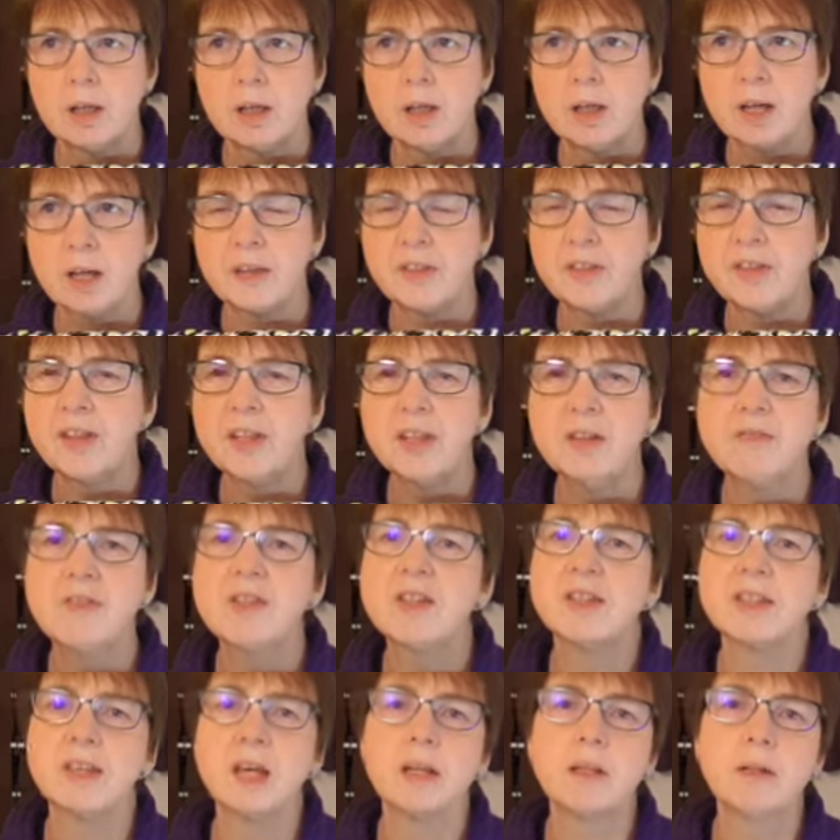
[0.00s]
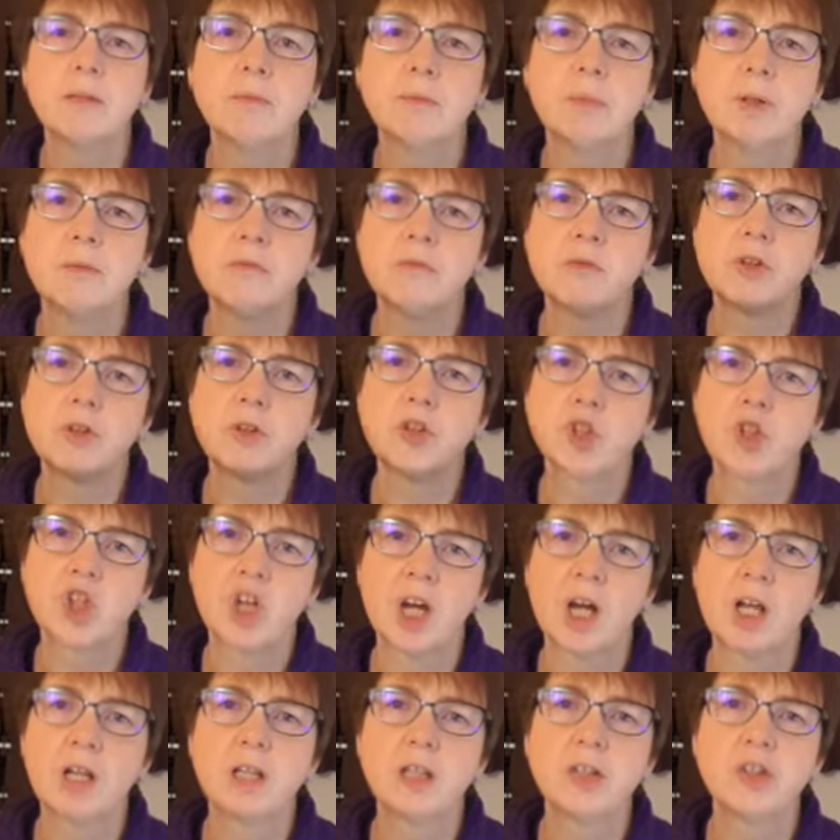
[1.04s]
I think if this hadn't been for the
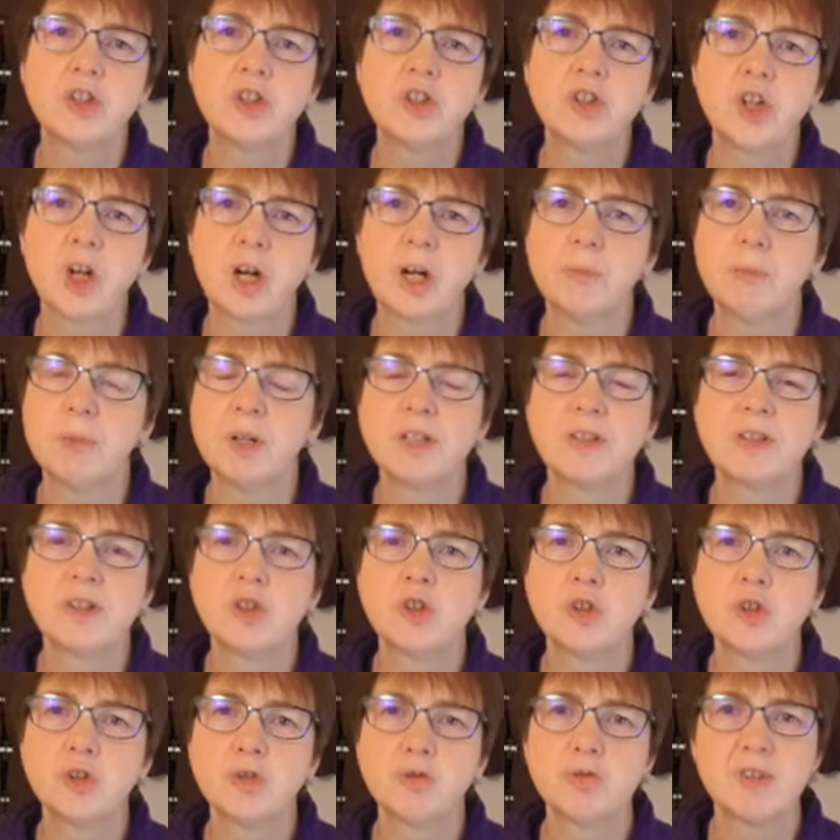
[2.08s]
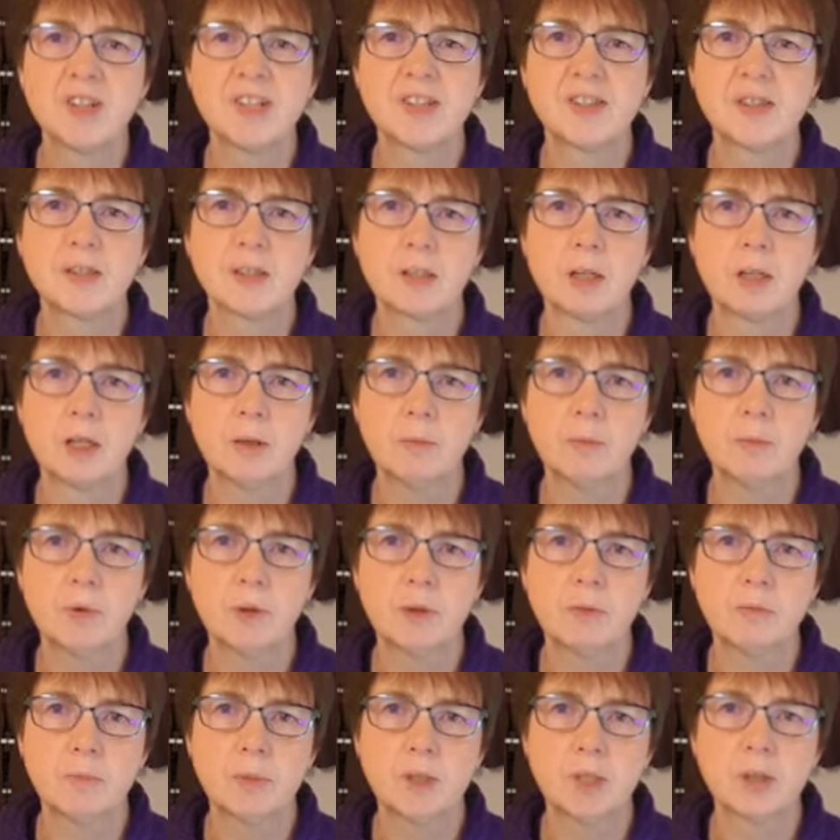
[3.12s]
challenge, I might have just risked it,
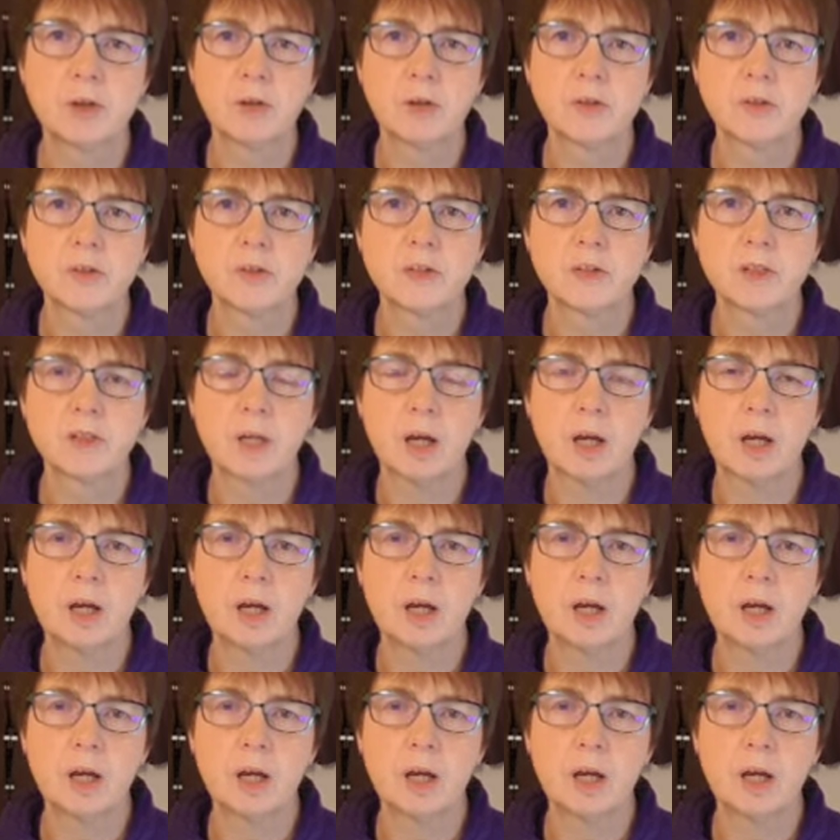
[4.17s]
but because